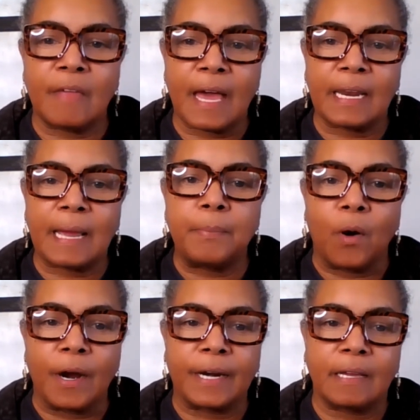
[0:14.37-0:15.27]
that a
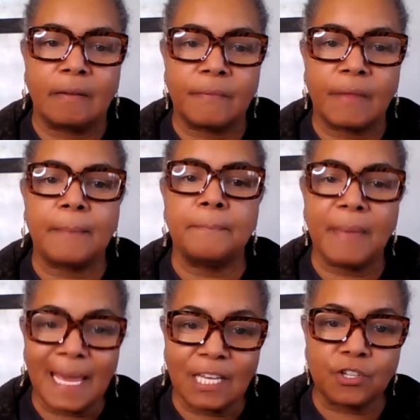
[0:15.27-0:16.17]
party,
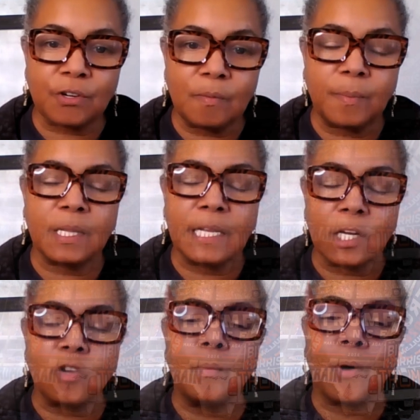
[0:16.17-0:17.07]
a major
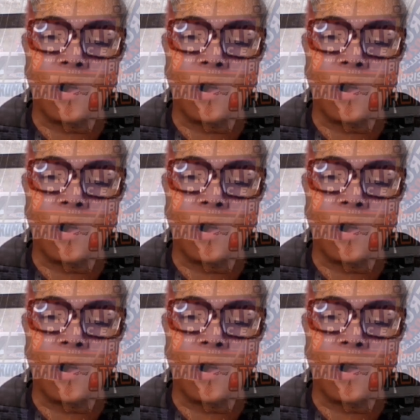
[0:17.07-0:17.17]
political